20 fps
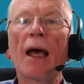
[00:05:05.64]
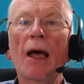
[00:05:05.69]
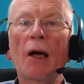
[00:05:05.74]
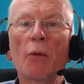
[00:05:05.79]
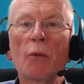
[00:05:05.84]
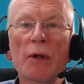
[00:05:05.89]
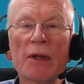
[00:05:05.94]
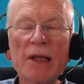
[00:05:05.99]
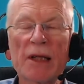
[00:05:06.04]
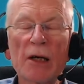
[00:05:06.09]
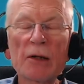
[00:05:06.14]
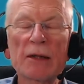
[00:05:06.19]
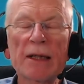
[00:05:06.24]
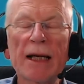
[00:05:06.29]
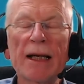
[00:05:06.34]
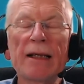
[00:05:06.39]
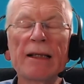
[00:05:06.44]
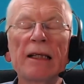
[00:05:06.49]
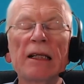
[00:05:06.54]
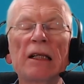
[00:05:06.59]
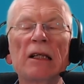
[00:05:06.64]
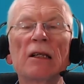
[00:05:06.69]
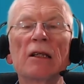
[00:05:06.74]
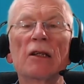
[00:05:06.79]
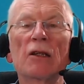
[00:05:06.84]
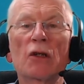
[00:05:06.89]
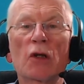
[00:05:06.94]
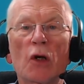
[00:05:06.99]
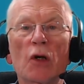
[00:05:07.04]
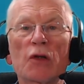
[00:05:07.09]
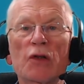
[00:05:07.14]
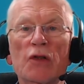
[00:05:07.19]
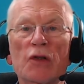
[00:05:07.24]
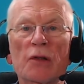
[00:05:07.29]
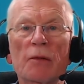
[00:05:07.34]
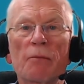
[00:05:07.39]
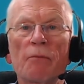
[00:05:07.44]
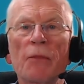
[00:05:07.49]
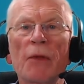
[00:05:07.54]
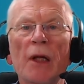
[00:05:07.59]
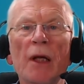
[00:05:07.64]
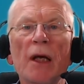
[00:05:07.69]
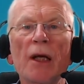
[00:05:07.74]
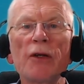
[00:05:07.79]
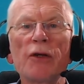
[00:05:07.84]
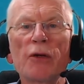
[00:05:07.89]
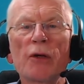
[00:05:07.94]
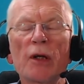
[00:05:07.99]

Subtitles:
without any cost. And